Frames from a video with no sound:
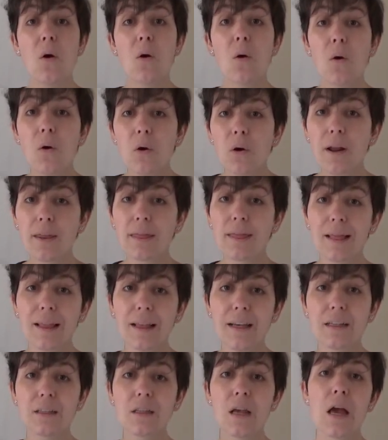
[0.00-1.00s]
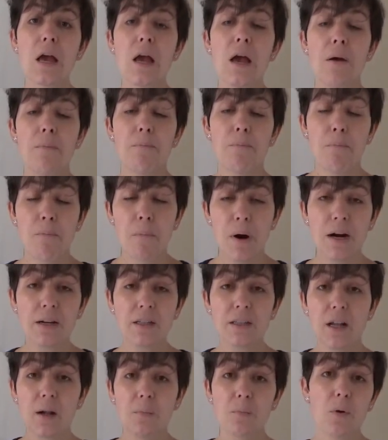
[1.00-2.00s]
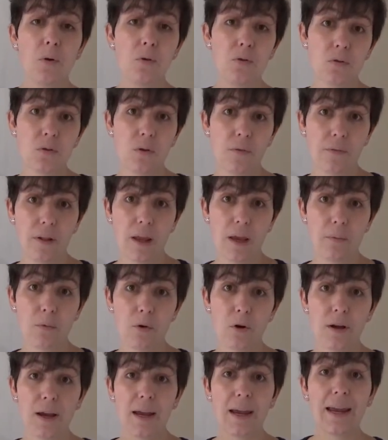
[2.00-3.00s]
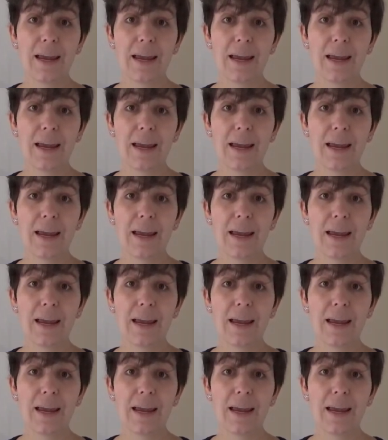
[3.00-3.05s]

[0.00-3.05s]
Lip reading: or at least marginal products of labor